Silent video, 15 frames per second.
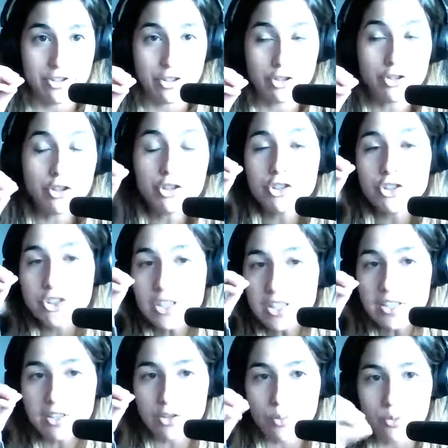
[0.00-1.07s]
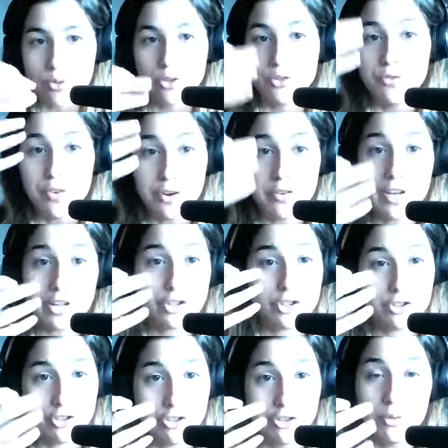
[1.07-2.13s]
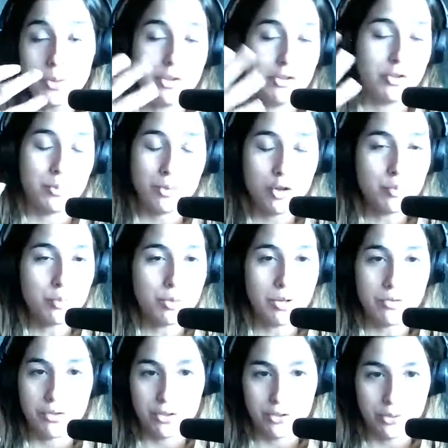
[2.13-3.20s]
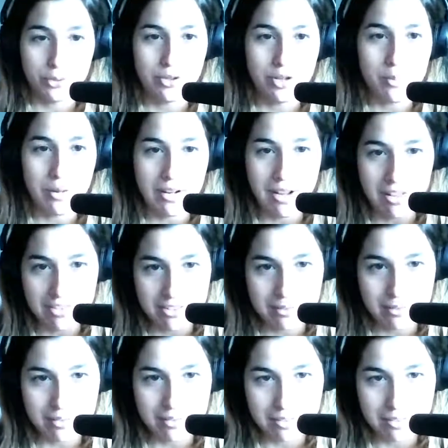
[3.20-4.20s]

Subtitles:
So you're seeing this world very external, which is appropriate for a story about how this